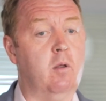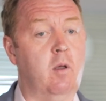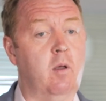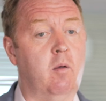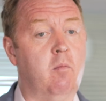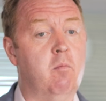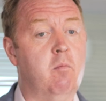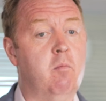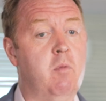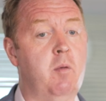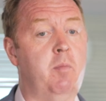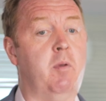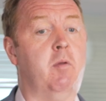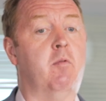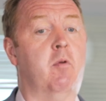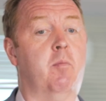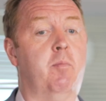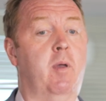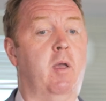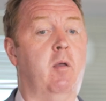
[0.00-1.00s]
maybe
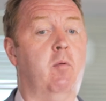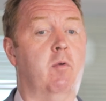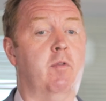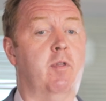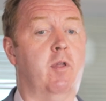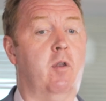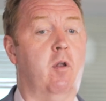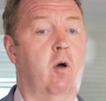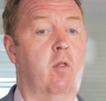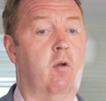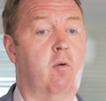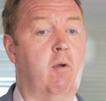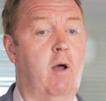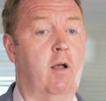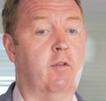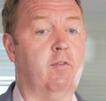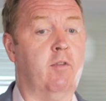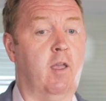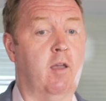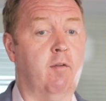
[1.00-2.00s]
repeat with another
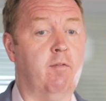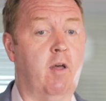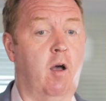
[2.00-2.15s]
assay if